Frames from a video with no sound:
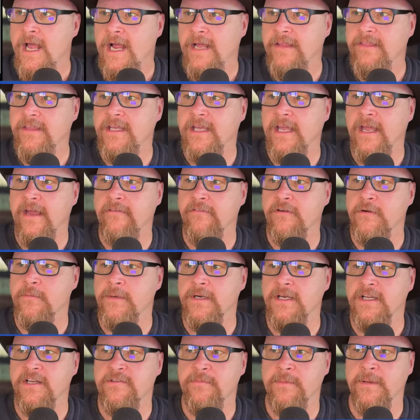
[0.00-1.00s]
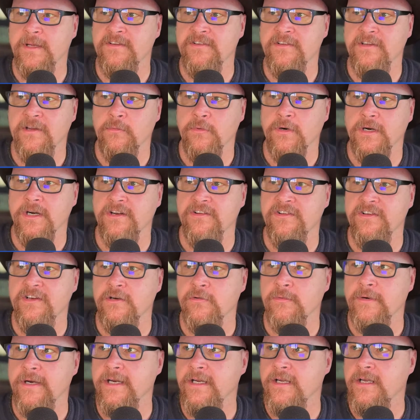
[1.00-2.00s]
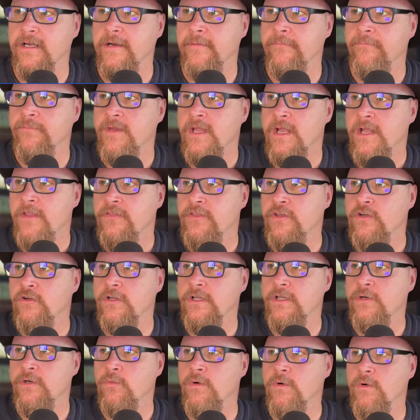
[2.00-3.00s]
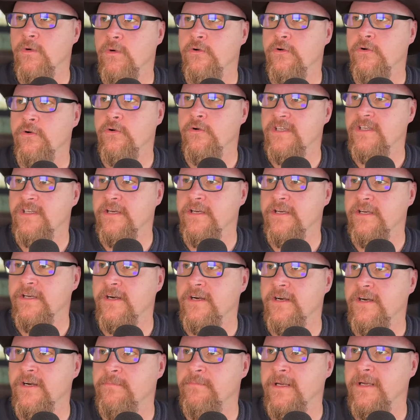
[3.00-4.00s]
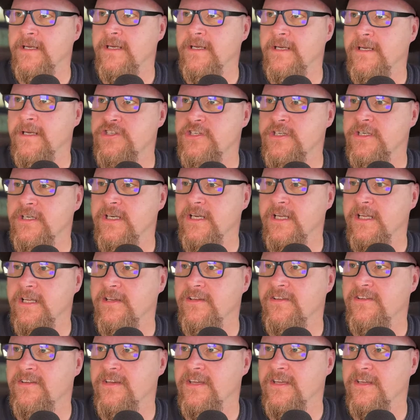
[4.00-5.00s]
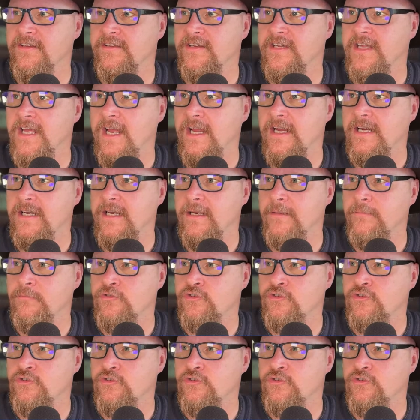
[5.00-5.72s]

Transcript: I think everybody expects that we're going to see a rate cut. The only one who has a different expectation is this guy named